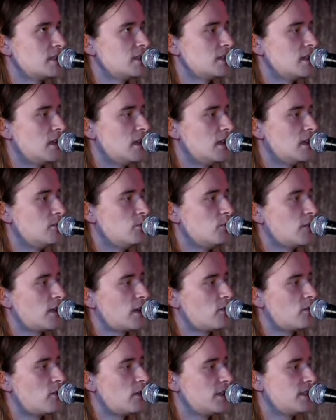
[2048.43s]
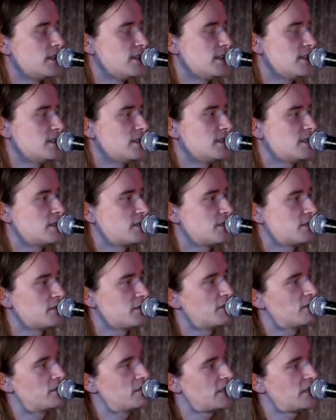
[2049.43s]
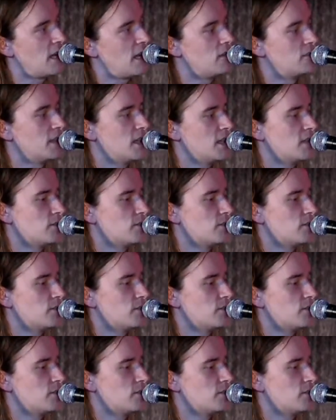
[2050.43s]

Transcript: What I wanted it to sort of sound like,